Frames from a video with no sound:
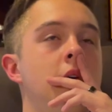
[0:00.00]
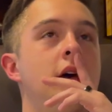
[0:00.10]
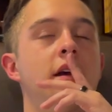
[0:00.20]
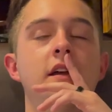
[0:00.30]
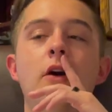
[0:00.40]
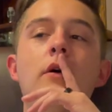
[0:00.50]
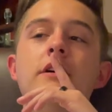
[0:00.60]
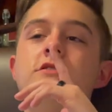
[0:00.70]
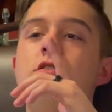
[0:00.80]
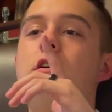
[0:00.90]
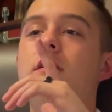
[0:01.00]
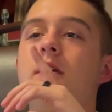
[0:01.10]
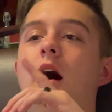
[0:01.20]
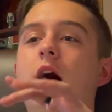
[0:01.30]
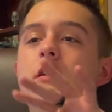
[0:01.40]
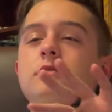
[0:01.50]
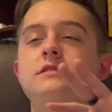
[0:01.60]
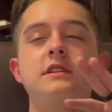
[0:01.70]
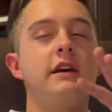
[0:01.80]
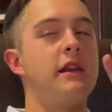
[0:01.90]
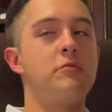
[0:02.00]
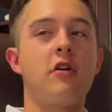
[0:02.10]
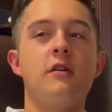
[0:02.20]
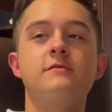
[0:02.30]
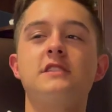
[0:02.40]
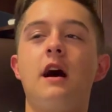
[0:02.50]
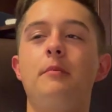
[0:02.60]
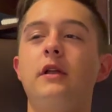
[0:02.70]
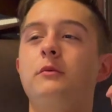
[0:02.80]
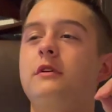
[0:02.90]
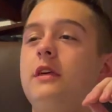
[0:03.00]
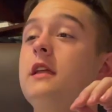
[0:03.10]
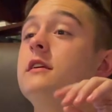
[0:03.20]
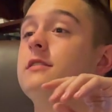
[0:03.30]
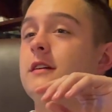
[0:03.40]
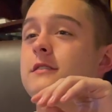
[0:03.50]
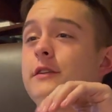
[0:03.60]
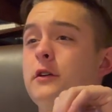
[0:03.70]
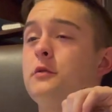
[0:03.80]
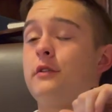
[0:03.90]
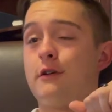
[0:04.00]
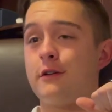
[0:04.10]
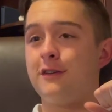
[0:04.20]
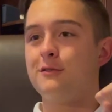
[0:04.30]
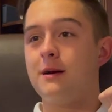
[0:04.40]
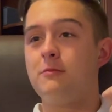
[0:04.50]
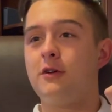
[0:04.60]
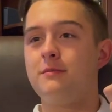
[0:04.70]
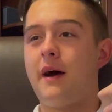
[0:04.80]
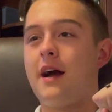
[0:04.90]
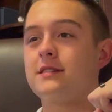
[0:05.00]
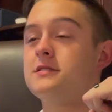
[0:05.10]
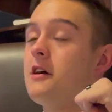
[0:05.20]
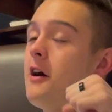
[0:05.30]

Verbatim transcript: You know what, John? I don't see any problems happening with anything to do with our new M1 Macs.